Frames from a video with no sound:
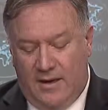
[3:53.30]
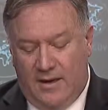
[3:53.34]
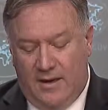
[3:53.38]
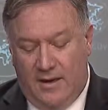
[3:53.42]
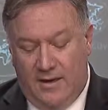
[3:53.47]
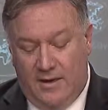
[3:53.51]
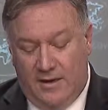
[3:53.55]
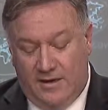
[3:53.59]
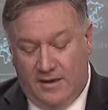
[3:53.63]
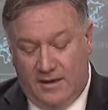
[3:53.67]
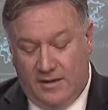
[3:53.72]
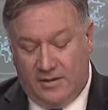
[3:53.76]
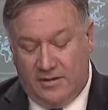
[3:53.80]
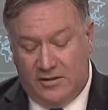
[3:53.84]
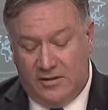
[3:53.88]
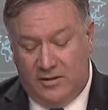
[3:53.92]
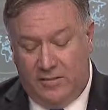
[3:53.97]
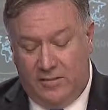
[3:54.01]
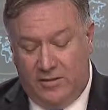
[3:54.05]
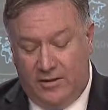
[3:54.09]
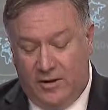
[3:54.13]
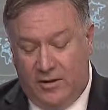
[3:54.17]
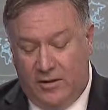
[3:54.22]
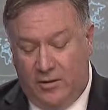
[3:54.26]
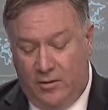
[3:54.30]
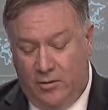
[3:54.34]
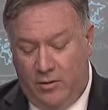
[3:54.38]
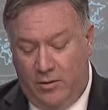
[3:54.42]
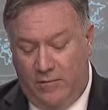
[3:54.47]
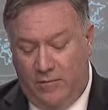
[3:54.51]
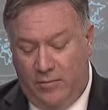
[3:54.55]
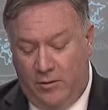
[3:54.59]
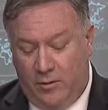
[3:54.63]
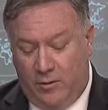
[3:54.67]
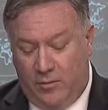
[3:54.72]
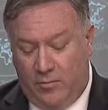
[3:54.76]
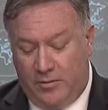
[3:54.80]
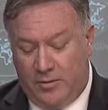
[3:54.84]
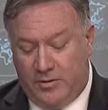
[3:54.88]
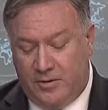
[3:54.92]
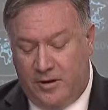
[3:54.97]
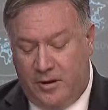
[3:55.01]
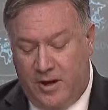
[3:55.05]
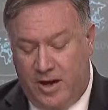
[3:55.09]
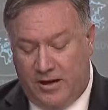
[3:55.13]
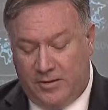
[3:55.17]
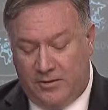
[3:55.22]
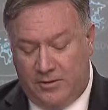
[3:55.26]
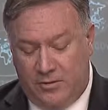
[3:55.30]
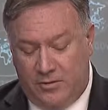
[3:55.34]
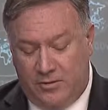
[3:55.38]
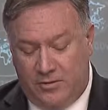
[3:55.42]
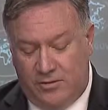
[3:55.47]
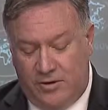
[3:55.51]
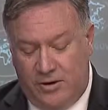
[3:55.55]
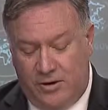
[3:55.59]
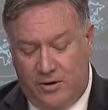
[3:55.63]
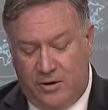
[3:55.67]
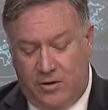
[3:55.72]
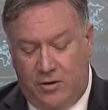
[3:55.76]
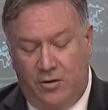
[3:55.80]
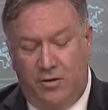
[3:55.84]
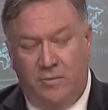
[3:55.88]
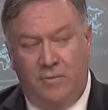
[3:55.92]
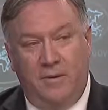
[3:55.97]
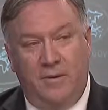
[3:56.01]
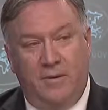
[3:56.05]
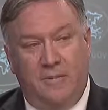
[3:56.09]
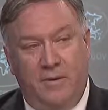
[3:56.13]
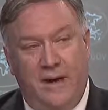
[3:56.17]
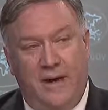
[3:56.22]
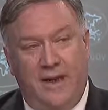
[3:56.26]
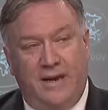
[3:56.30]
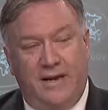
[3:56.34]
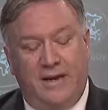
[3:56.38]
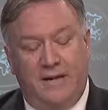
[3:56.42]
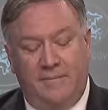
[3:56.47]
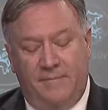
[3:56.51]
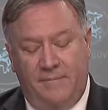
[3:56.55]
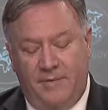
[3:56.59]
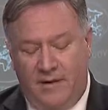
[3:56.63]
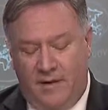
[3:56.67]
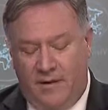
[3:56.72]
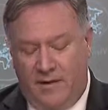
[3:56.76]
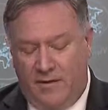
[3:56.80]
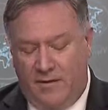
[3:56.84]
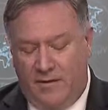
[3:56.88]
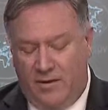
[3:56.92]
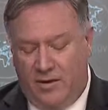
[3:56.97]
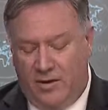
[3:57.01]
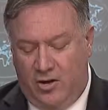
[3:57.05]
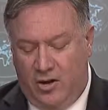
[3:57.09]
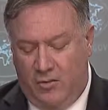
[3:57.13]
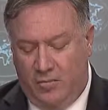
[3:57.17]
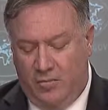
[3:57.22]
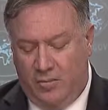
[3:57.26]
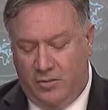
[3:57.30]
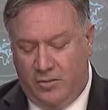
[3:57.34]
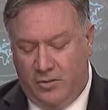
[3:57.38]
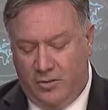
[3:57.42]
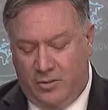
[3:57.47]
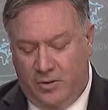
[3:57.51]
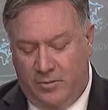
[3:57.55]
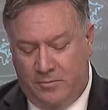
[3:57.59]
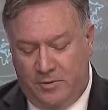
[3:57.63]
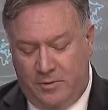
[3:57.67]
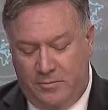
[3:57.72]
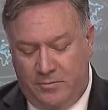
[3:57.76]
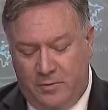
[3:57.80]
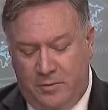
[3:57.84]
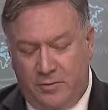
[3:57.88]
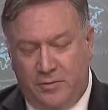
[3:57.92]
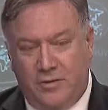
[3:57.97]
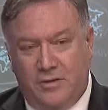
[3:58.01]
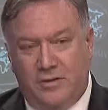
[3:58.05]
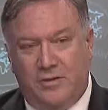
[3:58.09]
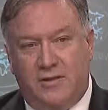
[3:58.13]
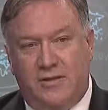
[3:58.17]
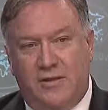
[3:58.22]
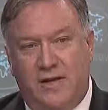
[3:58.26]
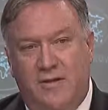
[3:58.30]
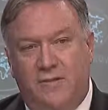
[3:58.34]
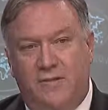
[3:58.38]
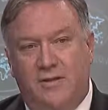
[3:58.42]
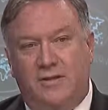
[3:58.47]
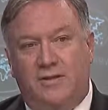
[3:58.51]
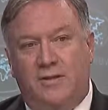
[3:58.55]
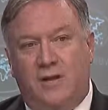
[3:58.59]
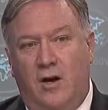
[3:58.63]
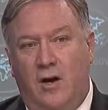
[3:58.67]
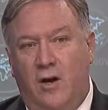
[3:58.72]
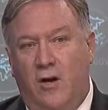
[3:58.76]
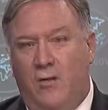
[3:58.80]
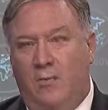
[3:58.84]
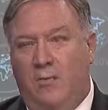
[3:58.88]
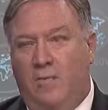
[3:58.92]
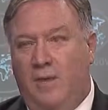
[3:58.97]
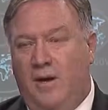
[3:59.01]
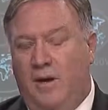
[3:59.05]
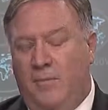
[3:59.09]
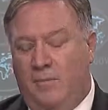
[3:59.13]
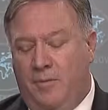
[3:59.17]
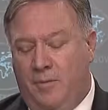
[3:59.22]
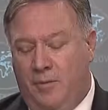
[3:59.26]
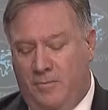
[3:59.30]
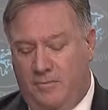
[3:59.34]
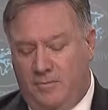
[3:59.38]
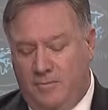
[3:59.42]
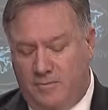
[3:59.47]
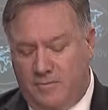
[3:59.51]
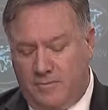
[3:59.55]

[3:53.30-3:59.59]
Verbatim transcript: In addition to being newly vulnerable to lawsuits, they could be abetting the Cuban regime's abuses of its own people.